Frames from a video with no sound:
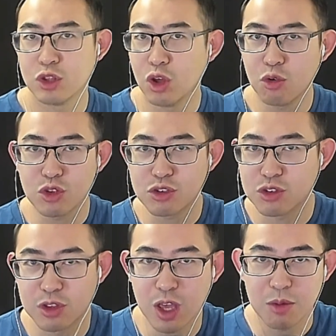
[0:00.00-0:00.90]
No,
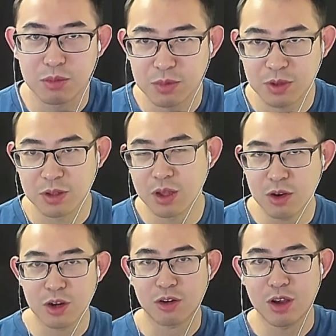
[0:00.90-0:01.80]
it's them.
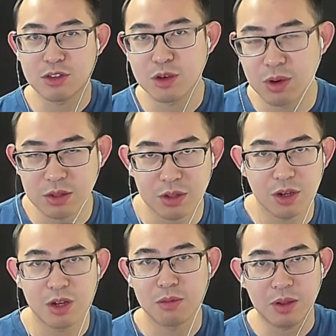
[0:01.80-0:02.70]
They're the crazy ones.
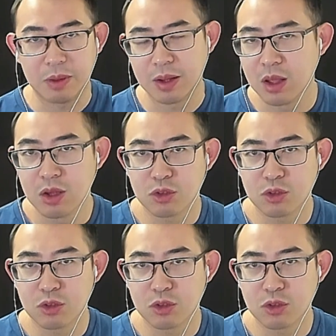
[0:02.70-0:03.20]
They're the blah.